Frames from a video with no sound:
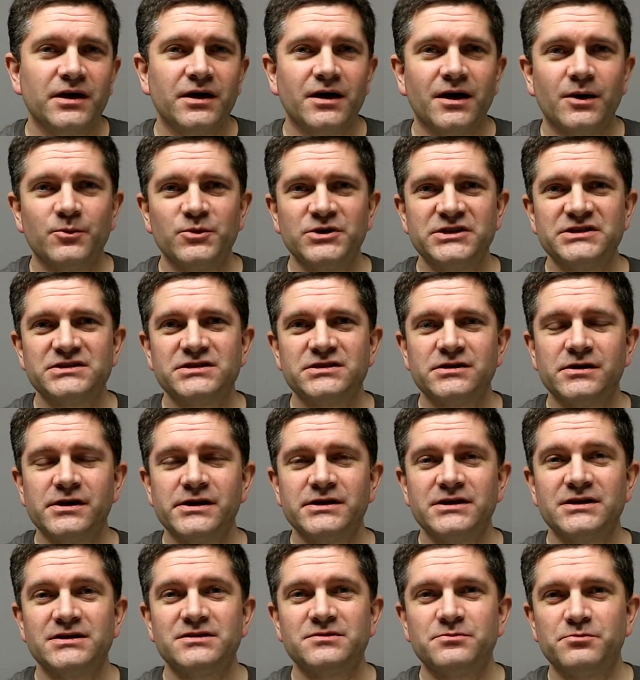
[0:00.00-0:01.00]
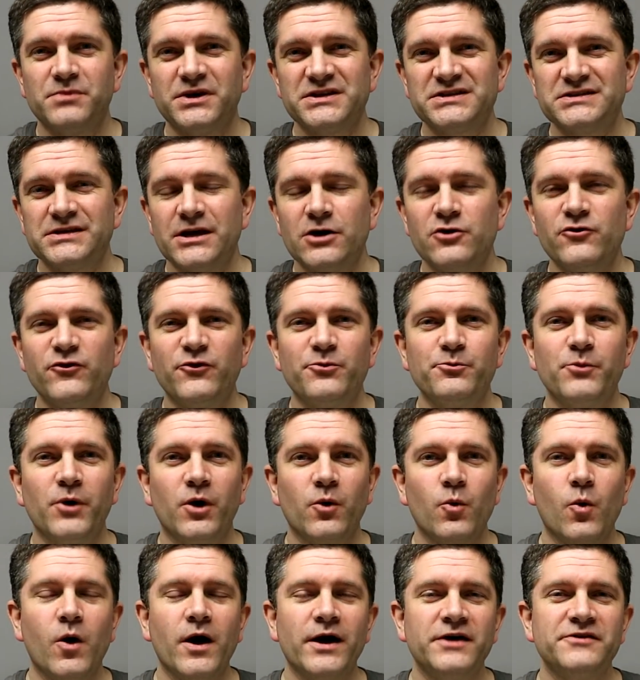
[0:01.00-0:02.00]
And we decided, myself, my
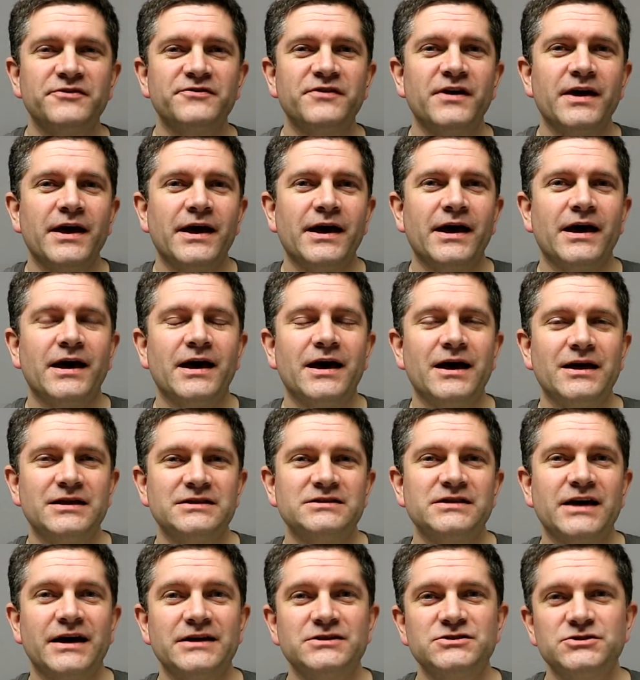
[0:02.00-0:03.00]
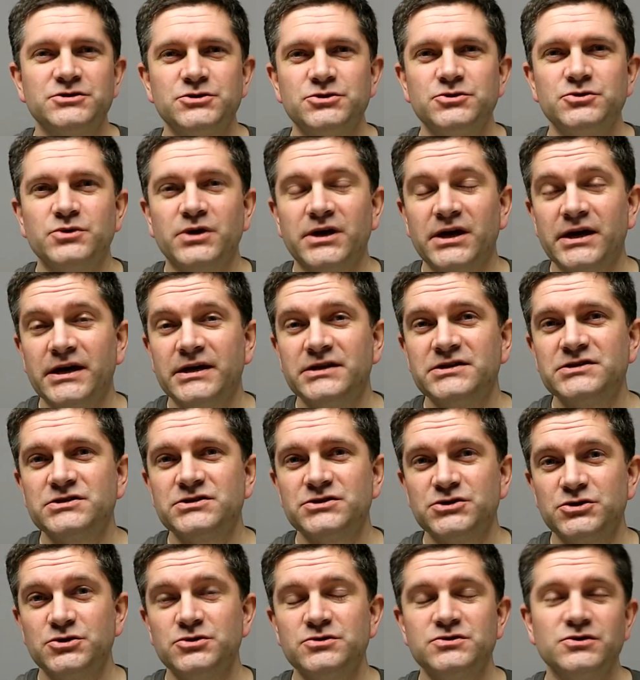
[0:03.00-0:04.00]
wife, and our two kids,
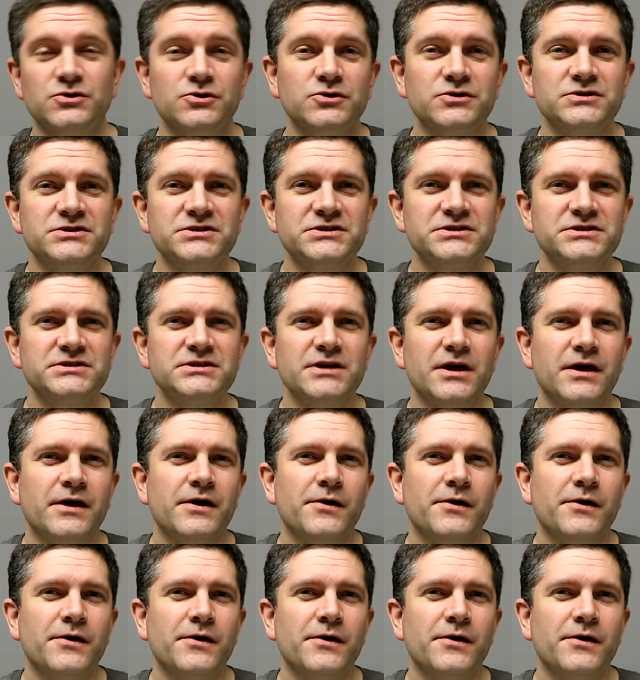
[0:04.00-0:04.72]
two daughters,